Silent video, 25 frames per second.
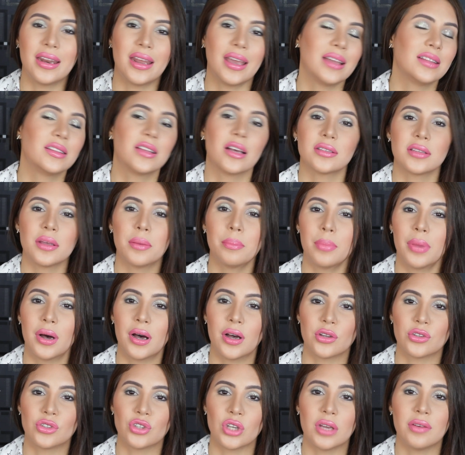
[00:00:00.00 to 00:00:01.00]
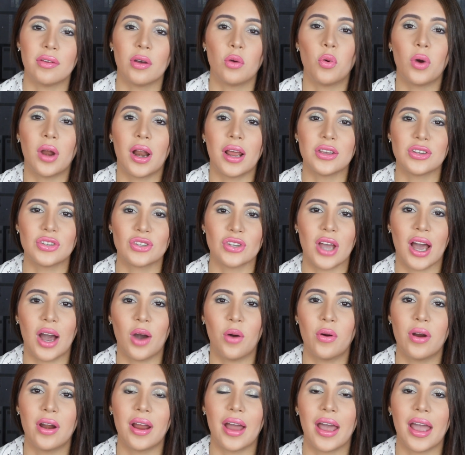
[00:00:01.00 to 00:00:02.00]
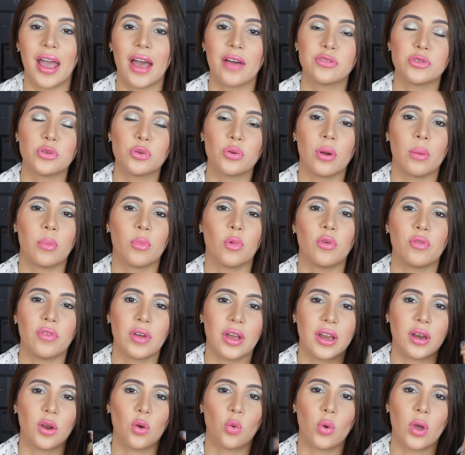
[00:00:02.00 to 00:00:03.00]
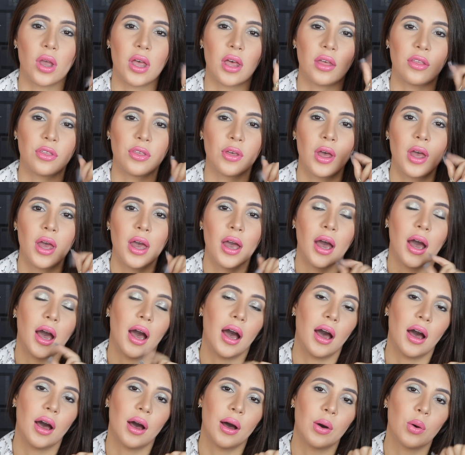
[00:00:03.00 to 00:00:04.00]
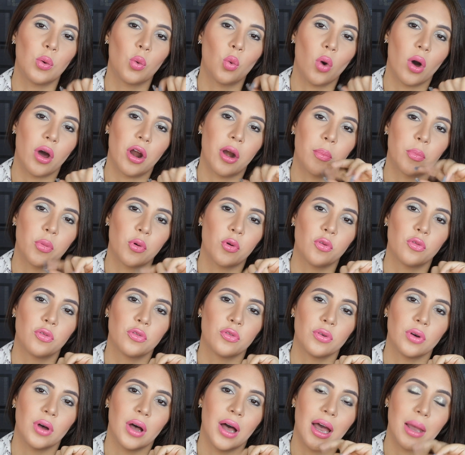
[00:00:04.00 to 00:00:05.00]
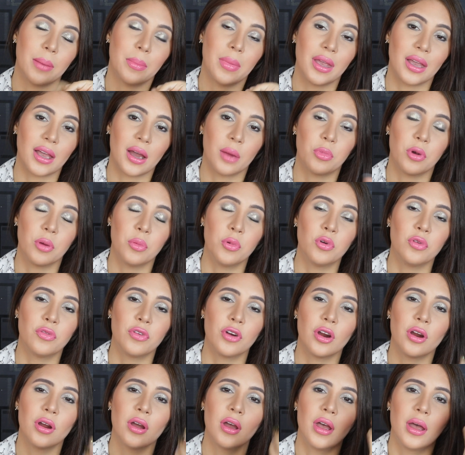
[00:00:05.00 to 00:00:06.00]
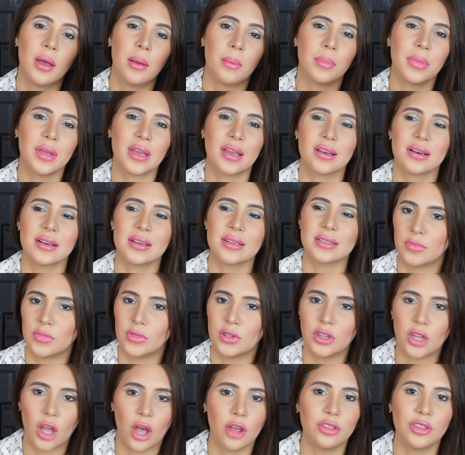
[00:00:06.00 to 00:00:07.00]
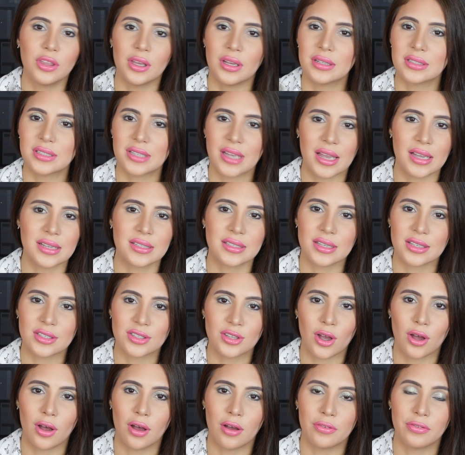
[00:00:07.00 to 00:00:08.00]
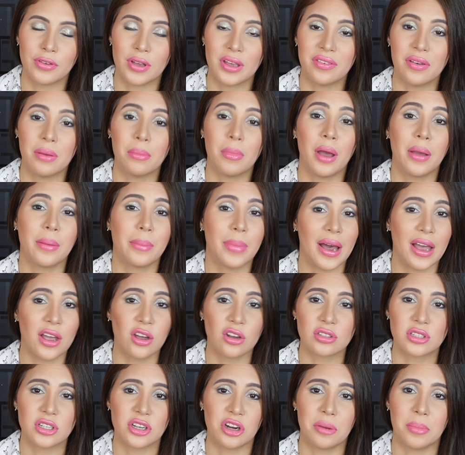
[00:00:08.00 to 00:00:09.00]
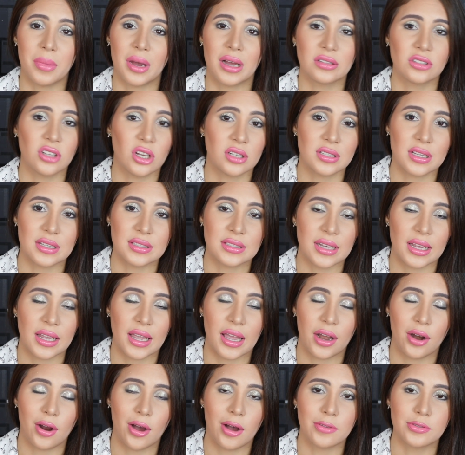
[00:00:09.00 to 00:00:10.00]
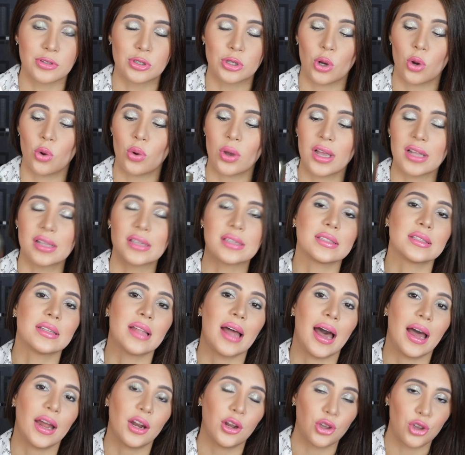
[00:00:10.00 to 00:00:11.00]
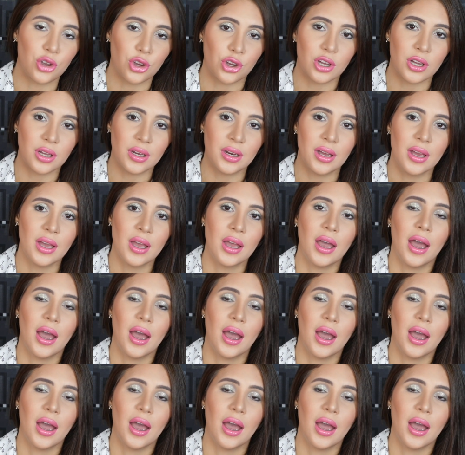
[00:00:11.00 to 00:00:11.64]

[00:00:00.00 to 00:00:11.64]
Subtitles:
It doesn't budge. Even when I shower, I have to remove it with waterproof eye makeup remover because nothing takes this off. Even my Bioderma doesn't take it off, so it's that good.